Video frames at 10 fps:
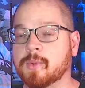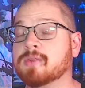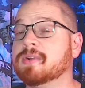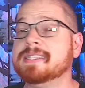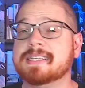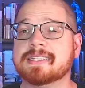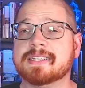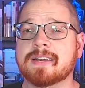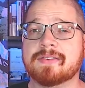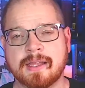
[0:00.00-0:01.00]
With Reedsy
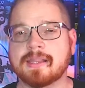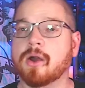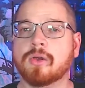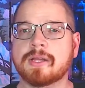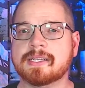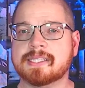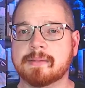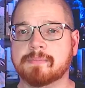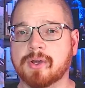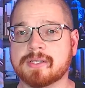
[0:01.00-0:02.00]
Discovery, they only
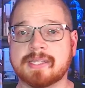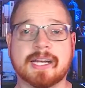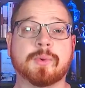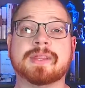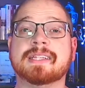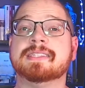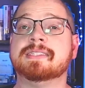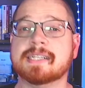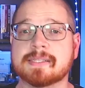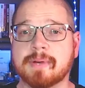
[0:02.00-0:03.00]
accept books that are within
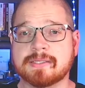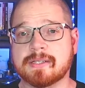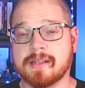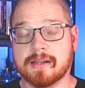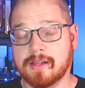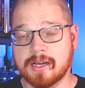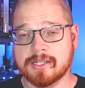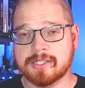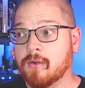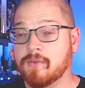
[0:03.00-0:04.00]
6 months of their launch.